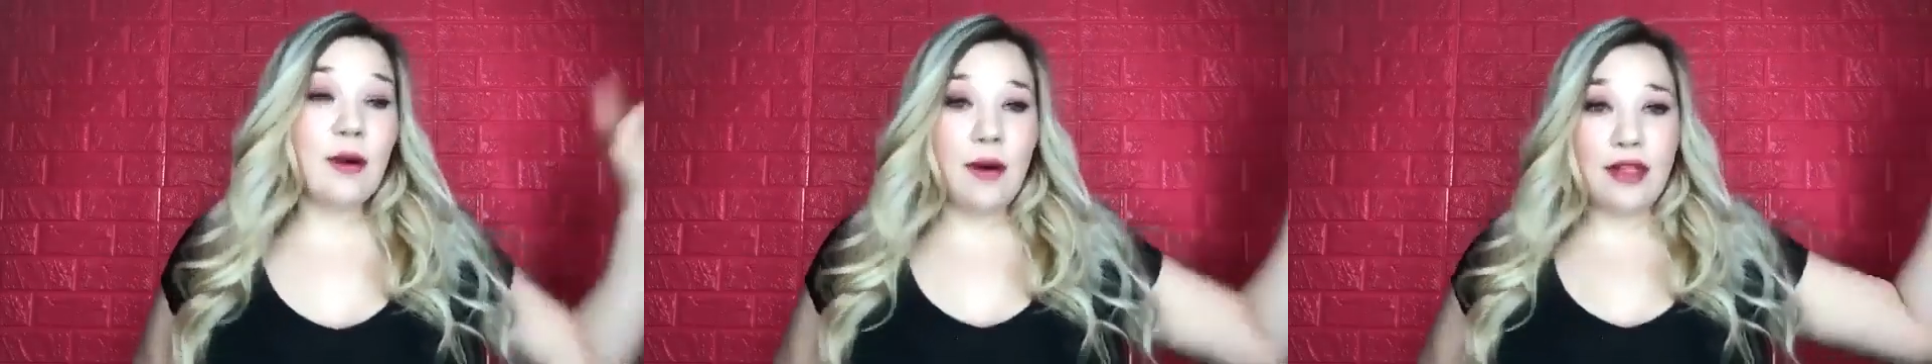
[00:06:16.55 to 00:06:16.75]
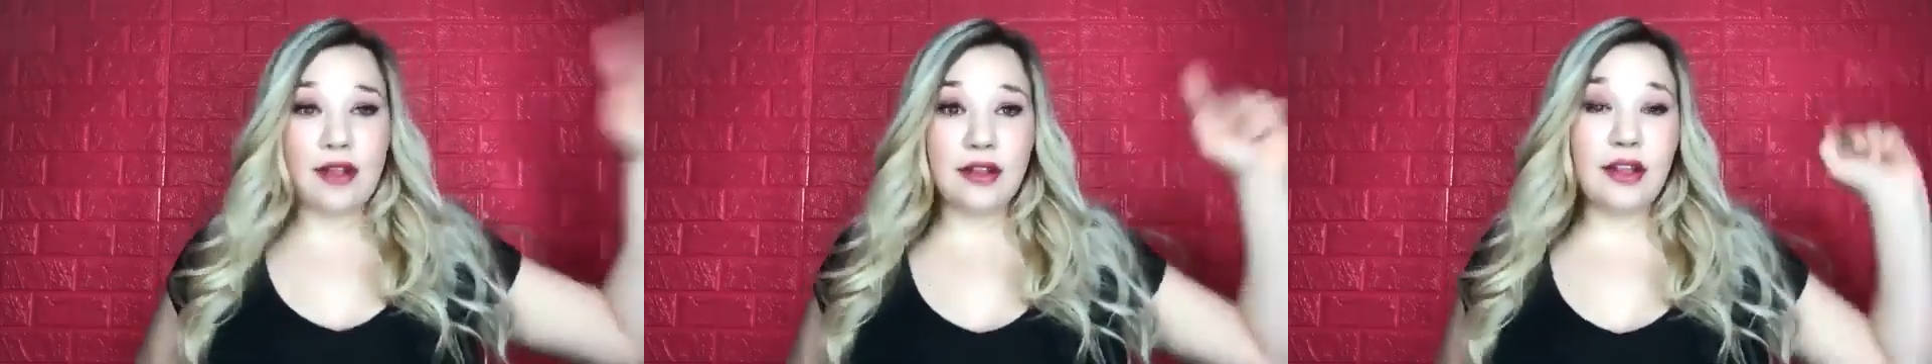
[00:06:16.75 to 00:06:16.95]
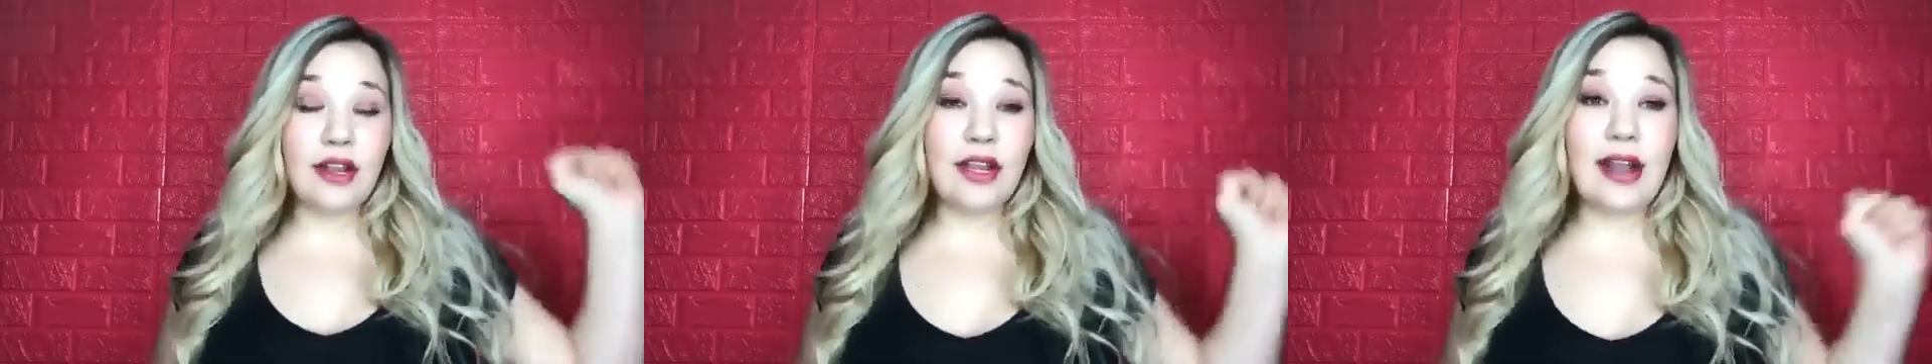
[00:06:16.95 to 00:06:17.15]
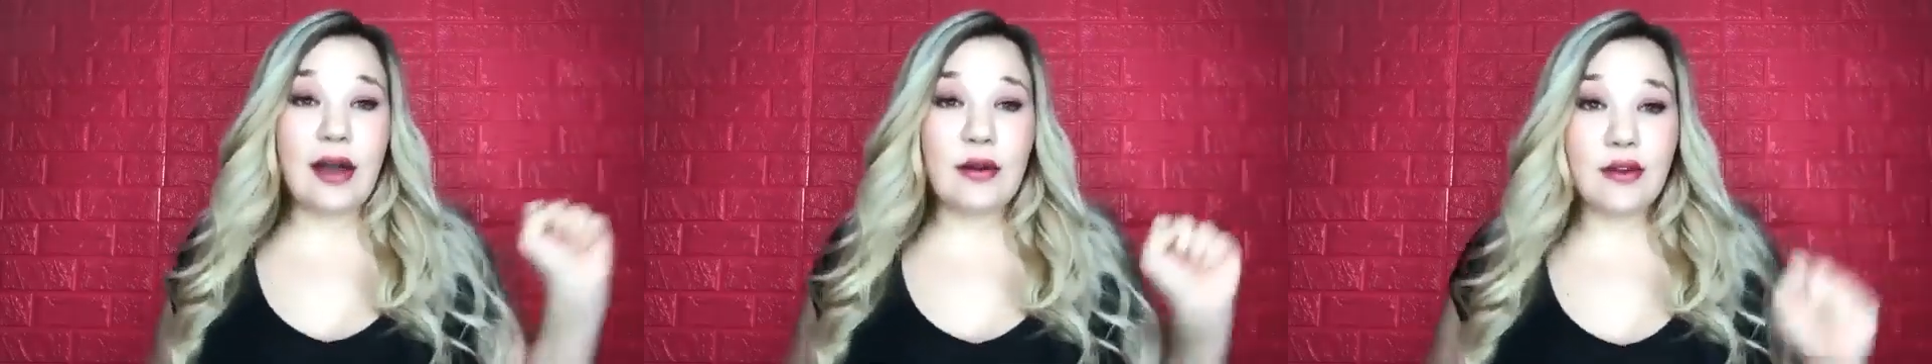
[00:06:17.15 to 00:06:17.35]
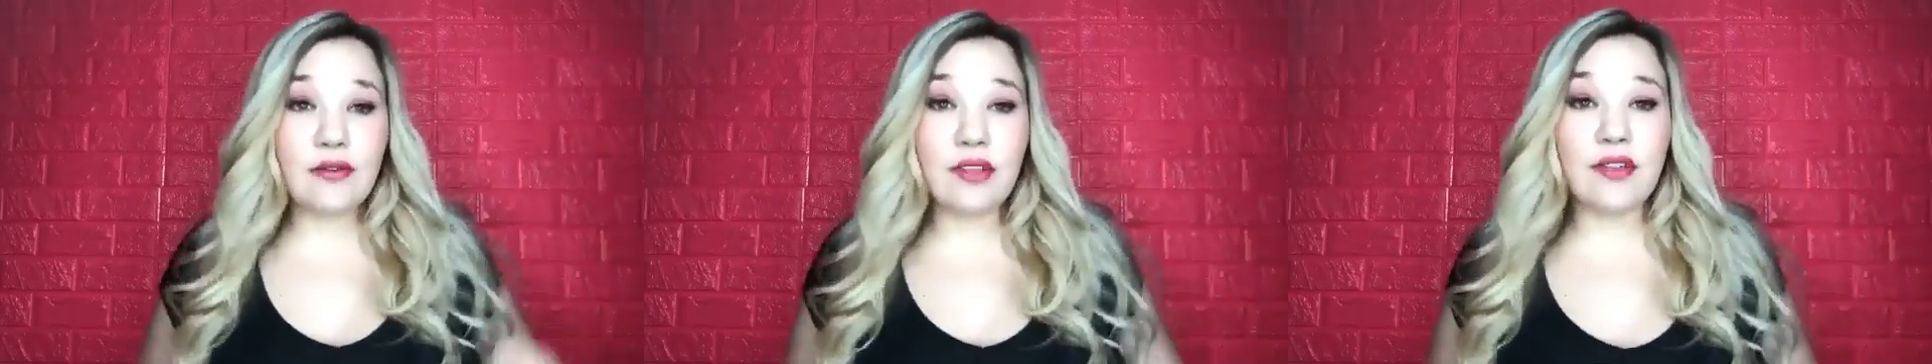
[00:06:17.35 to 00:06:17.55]
whether you're looking
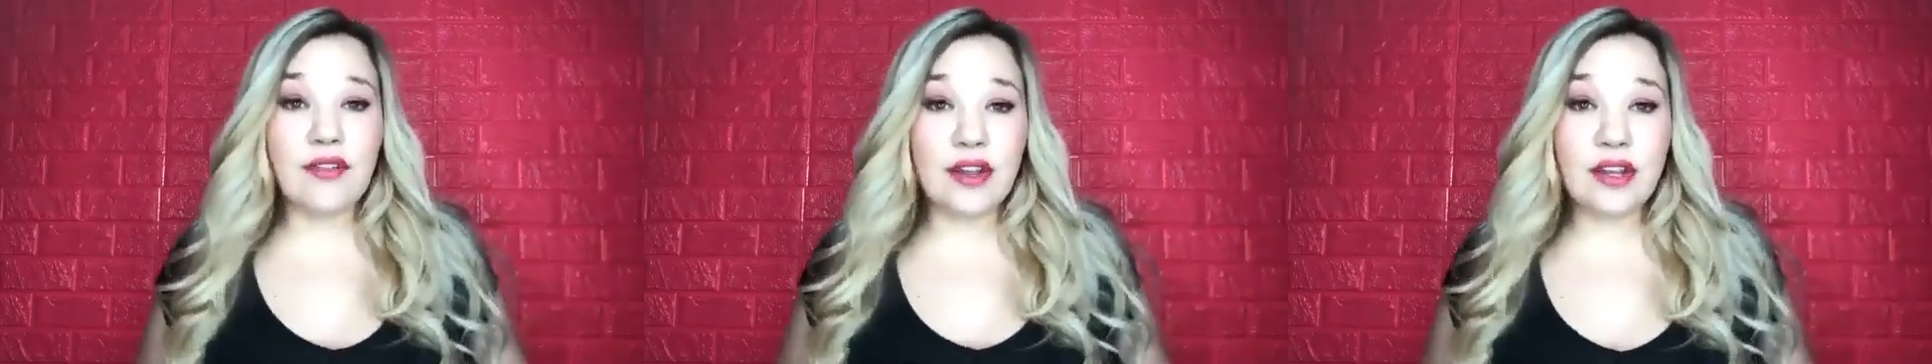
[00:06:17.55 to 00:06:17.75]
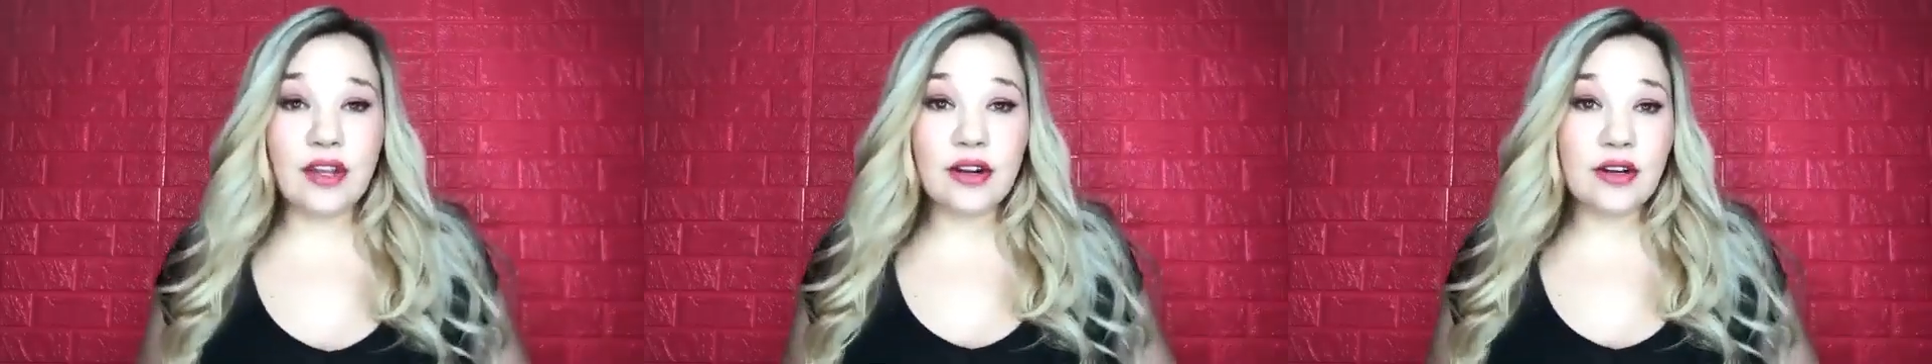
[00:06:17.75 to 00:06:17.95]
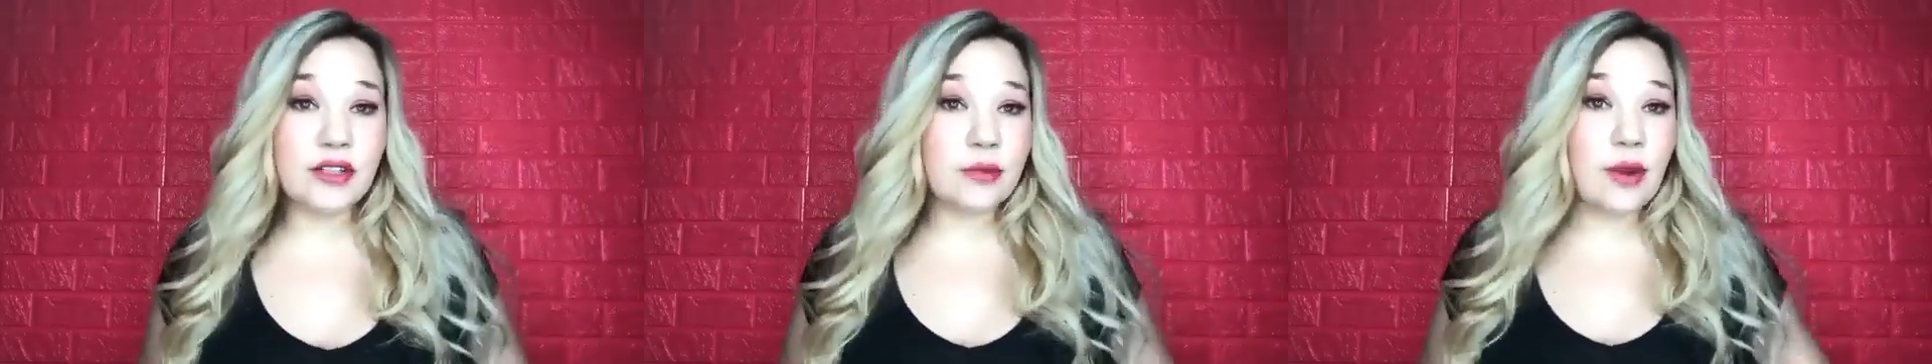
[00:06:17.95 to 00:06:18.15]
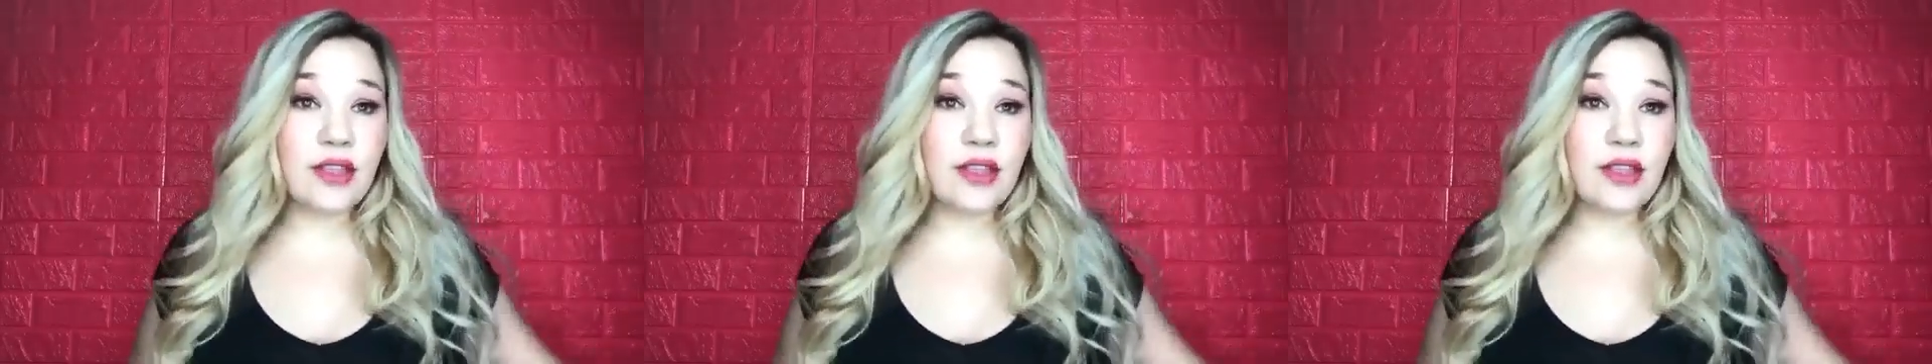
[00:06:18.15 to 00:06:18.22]
out over the vineyards,